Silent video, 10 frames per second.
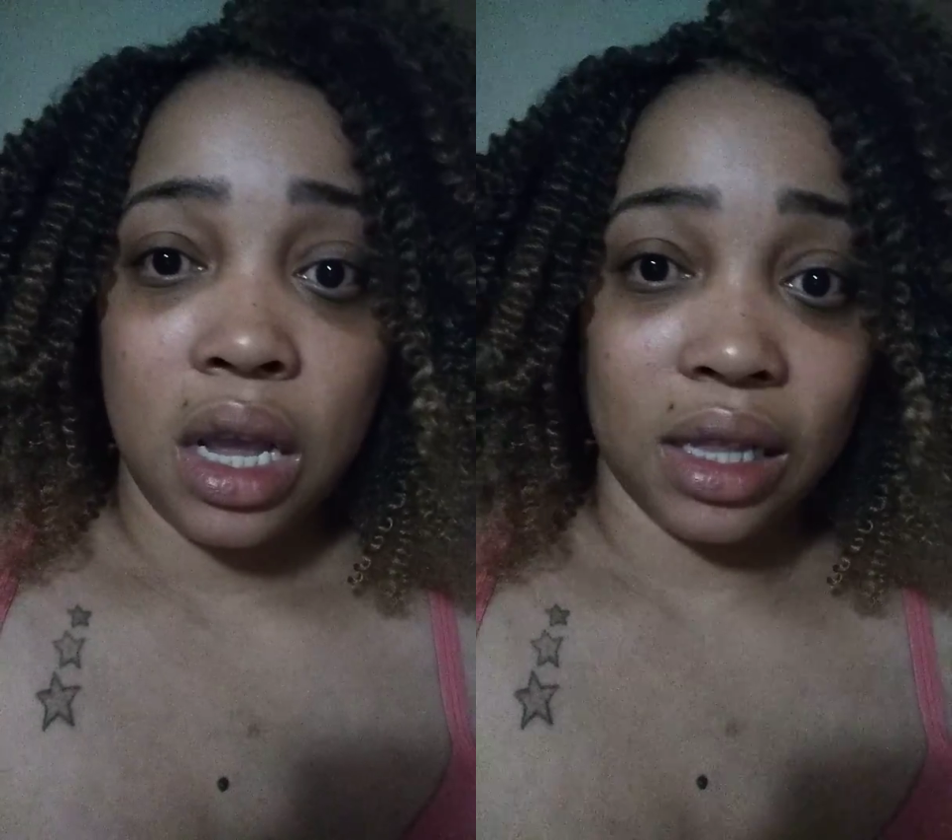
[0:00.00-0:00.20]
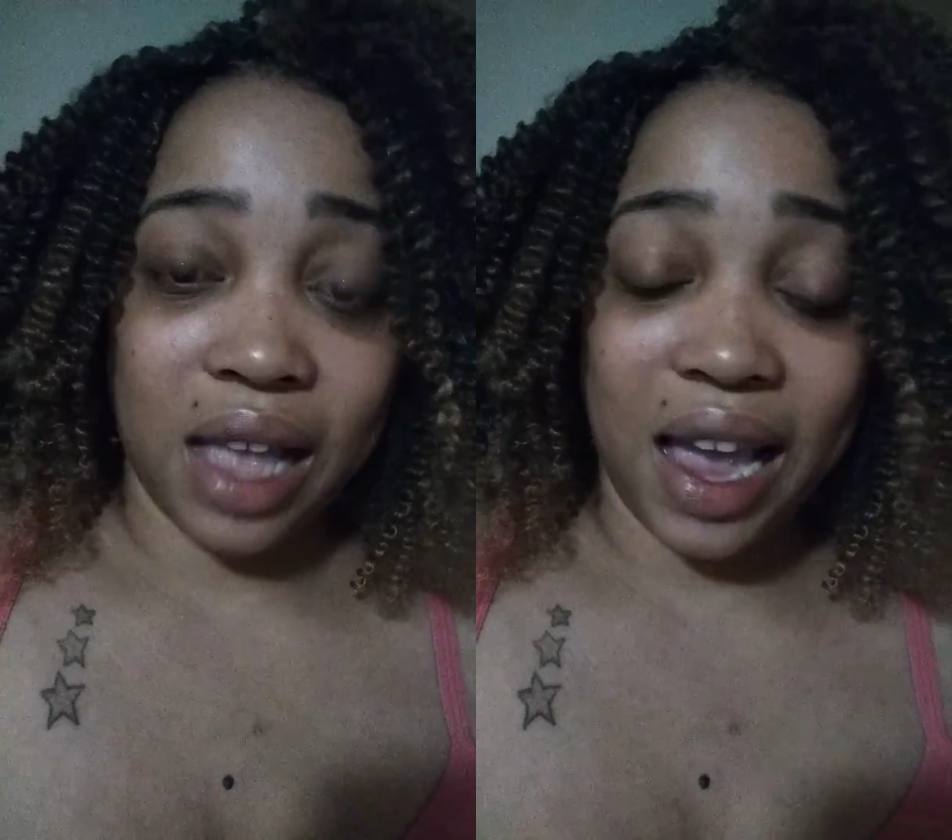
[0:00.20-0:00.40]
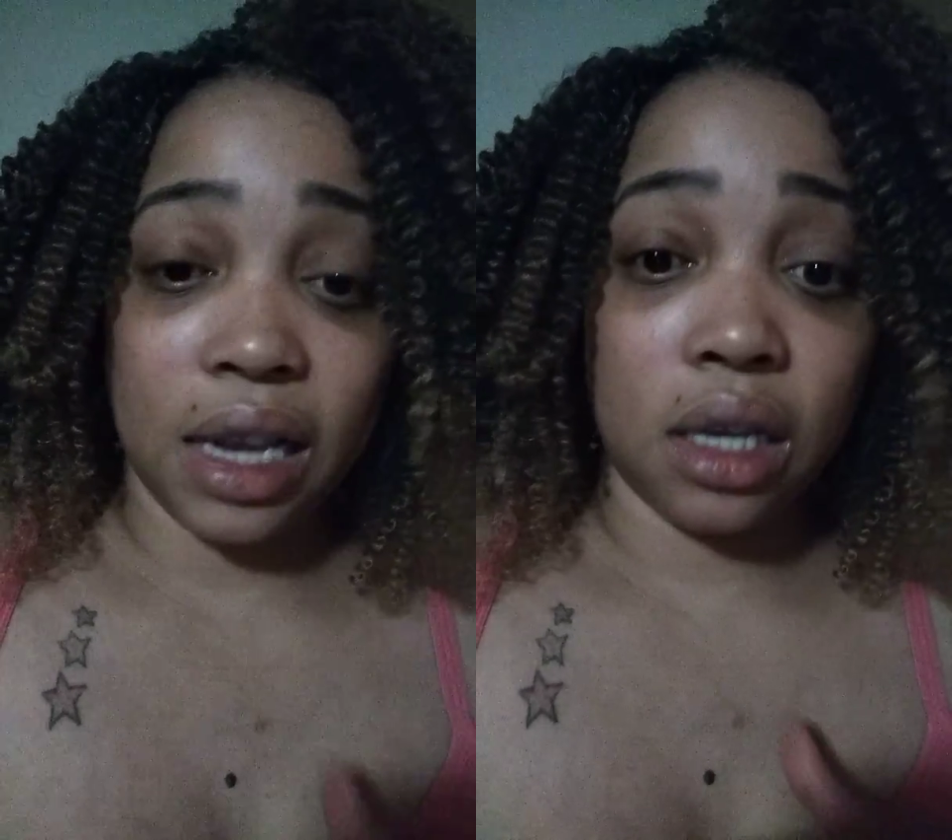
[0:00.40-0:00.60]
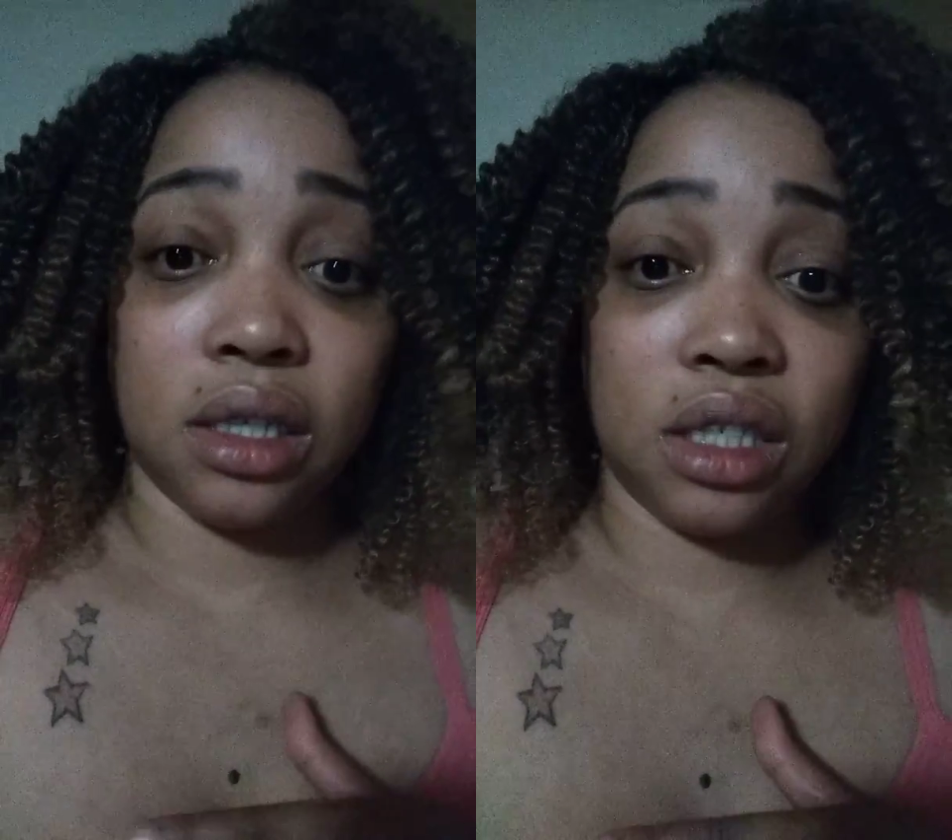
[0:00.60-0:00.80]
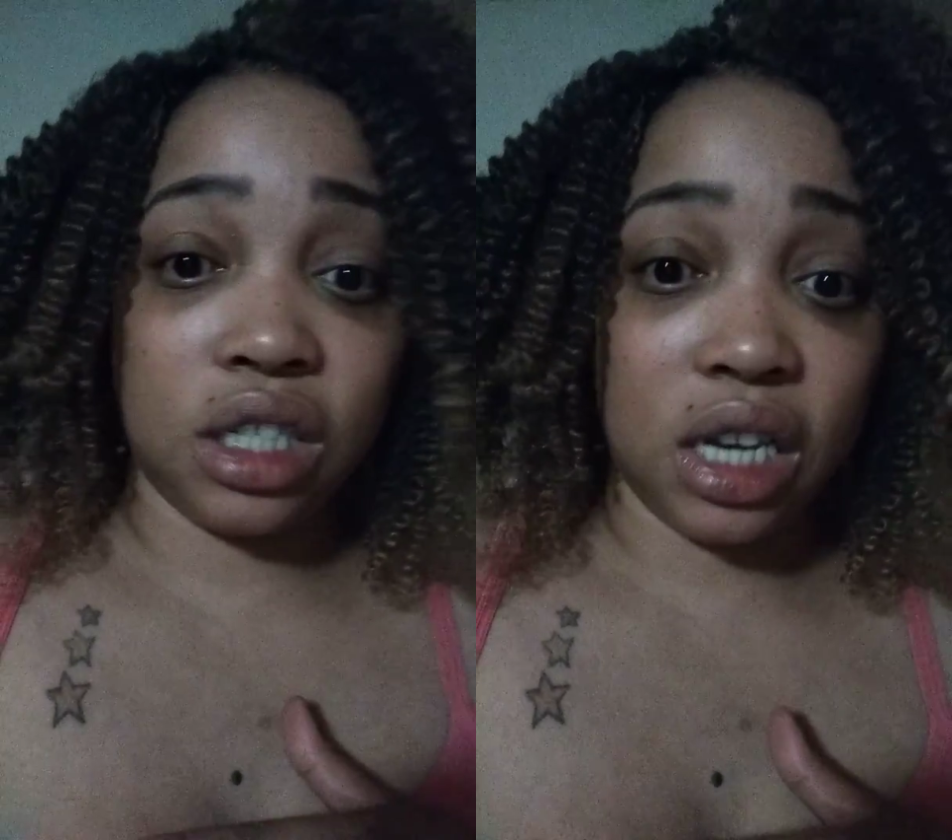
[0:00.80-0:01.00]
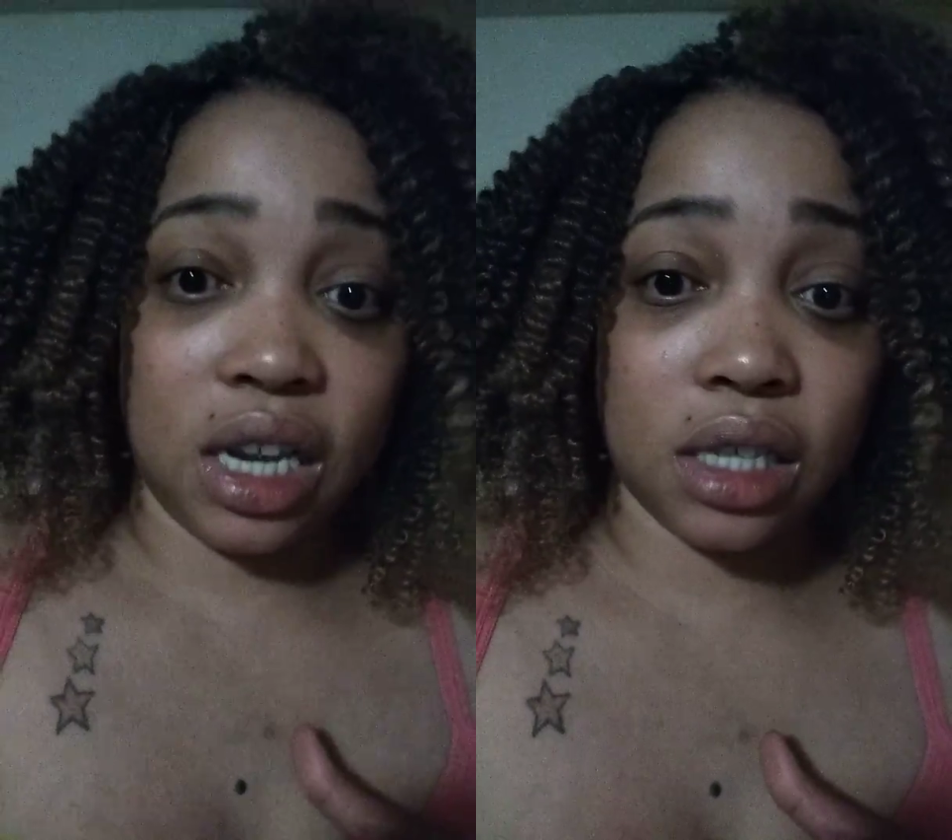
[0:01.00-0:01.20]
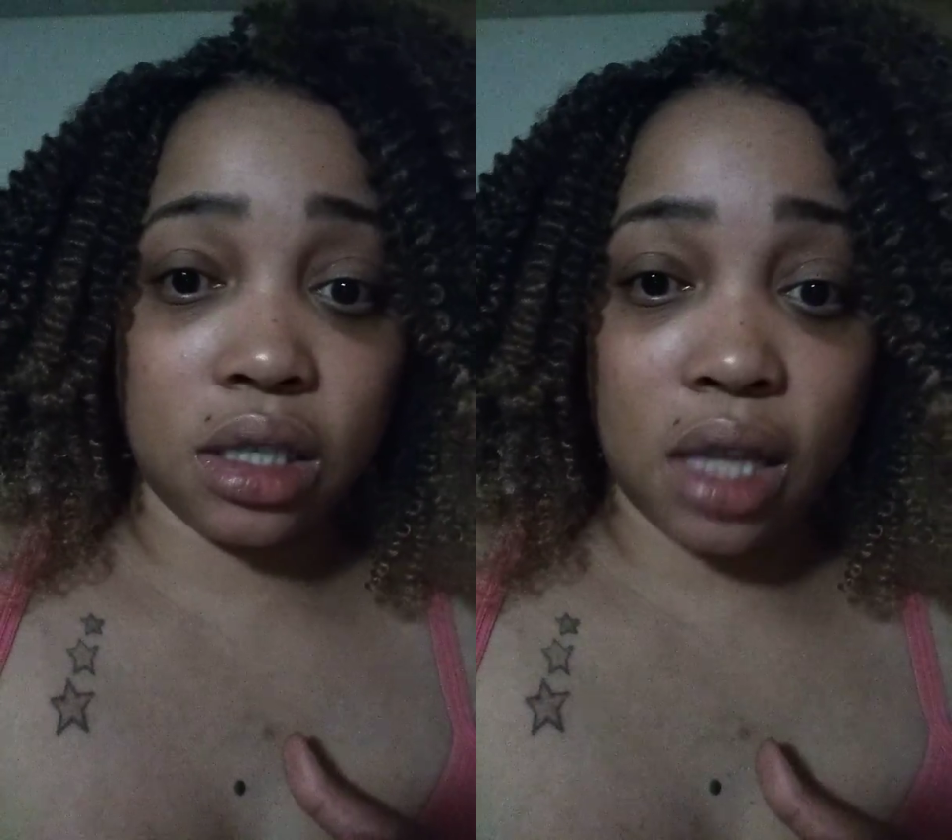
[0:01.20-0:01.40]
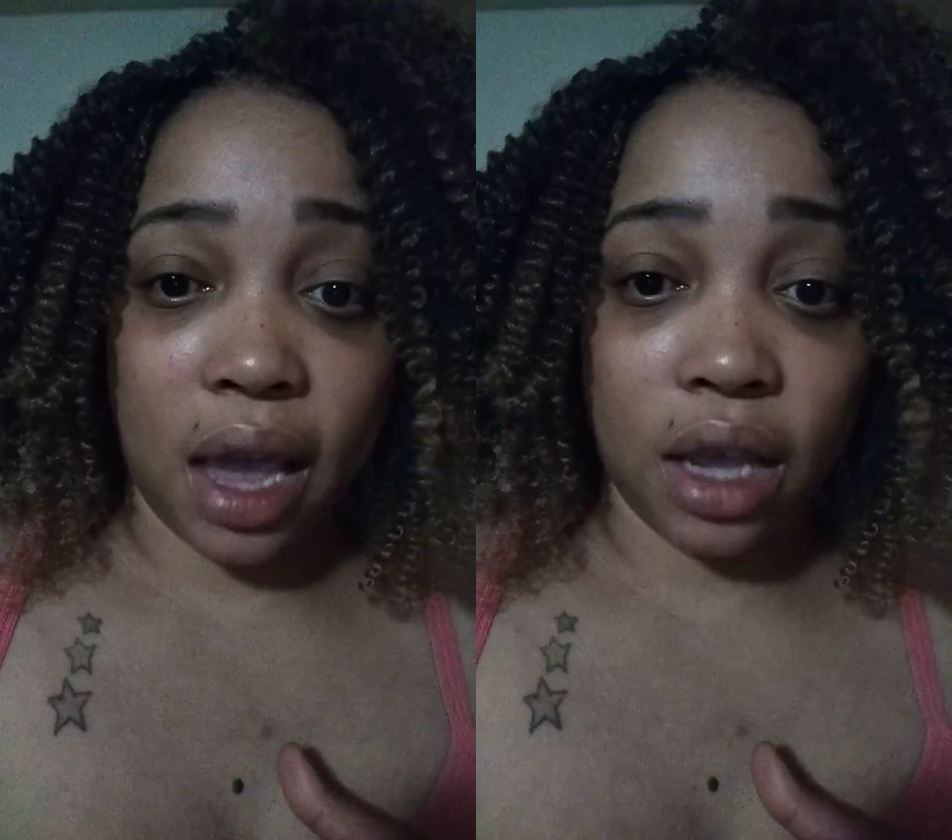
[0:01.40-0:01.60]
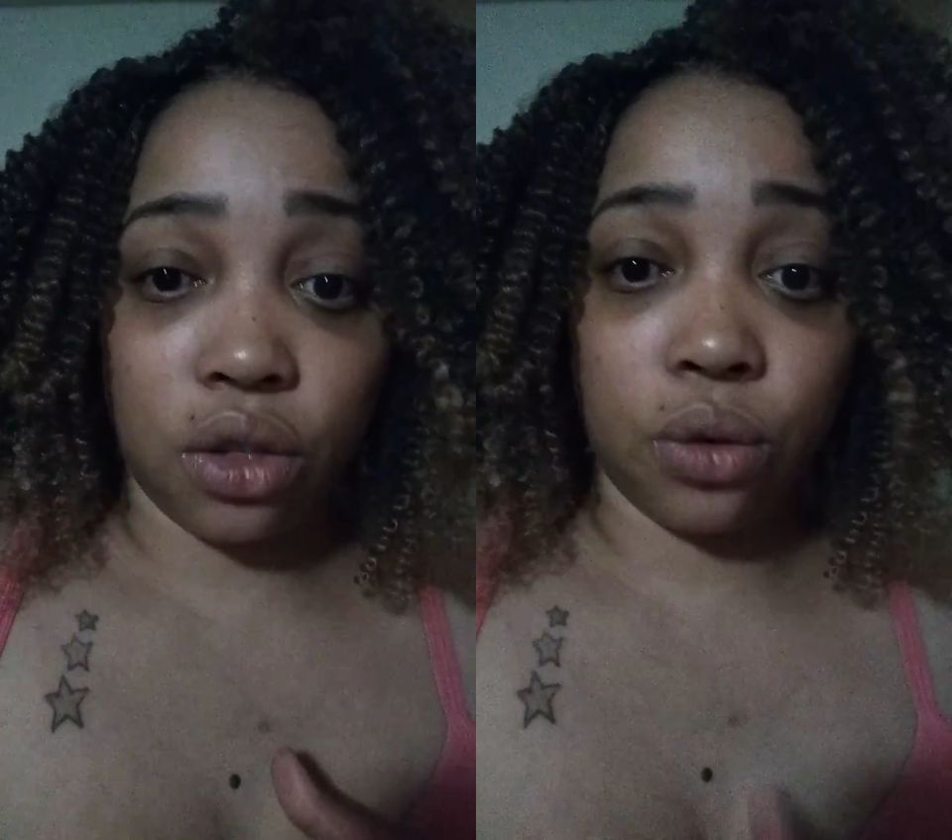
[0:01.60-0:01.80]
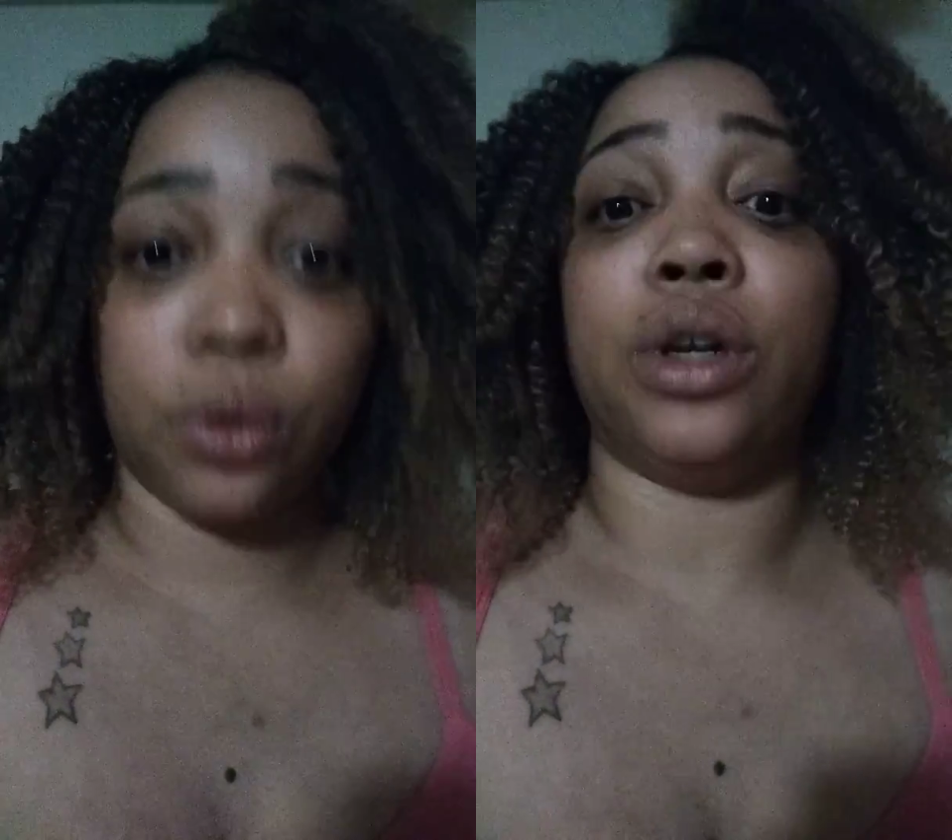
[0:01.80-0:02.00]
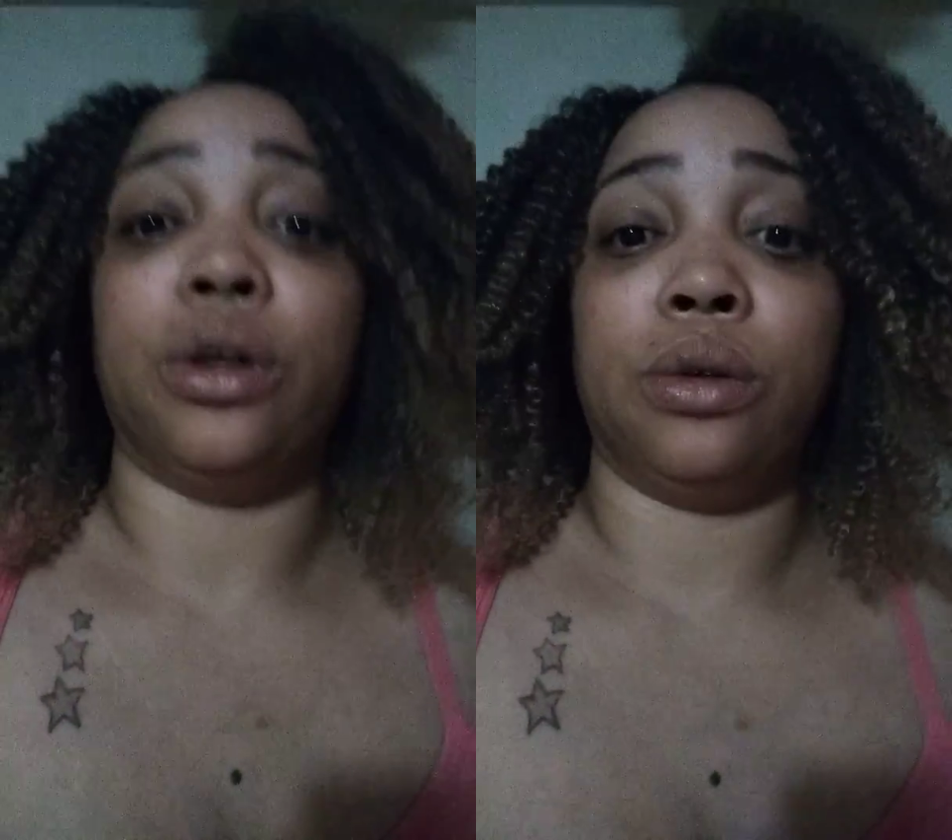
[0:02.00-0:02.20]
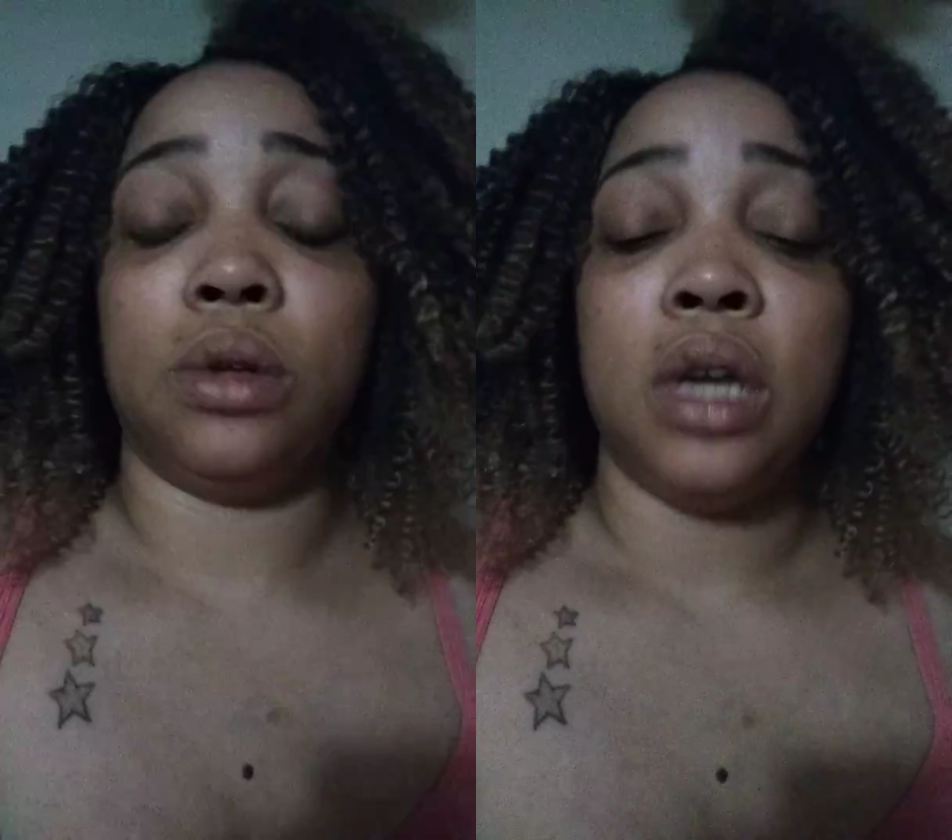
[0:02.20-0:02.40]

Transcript: Like she is like through.